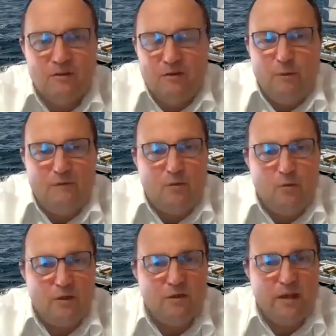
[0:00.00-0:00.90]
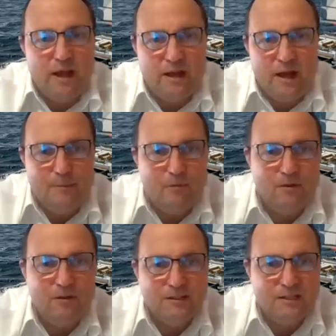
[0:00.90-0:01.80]
so whether you want to stand up or
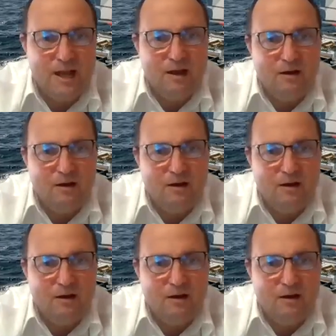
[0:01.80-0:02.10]
sit down,